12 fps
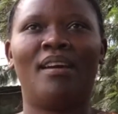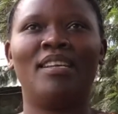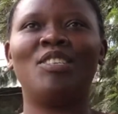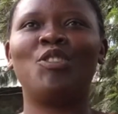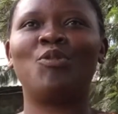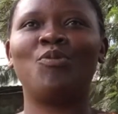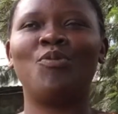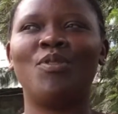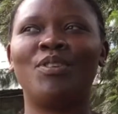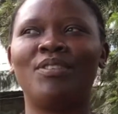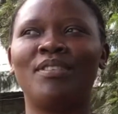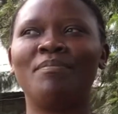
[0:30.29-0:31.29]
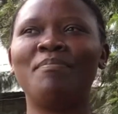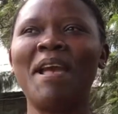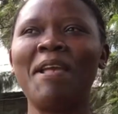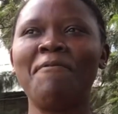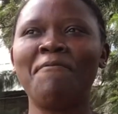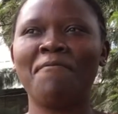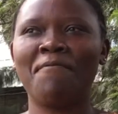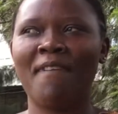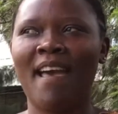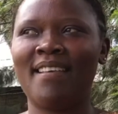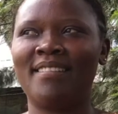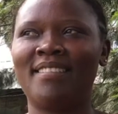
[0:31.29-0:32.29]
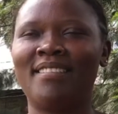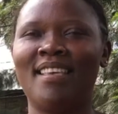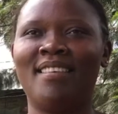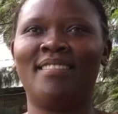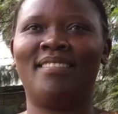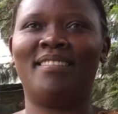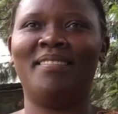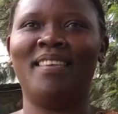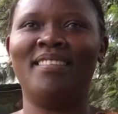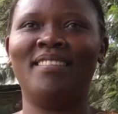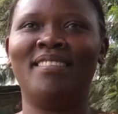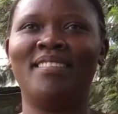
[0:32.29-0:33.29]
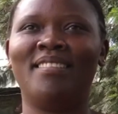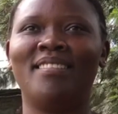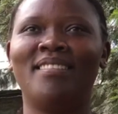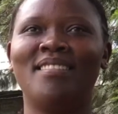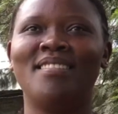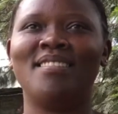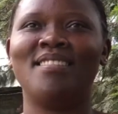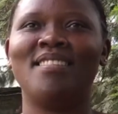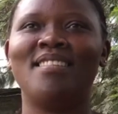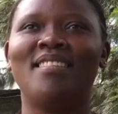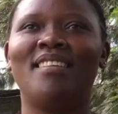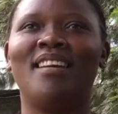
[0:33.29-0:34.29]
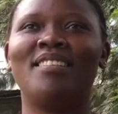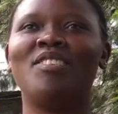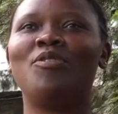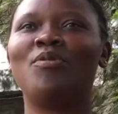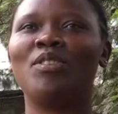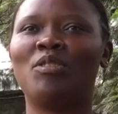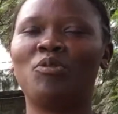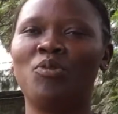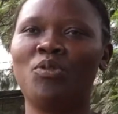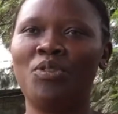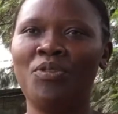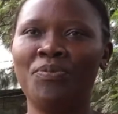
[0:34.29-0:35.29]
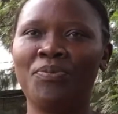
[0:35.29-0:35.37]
It was my first exchange and it was good.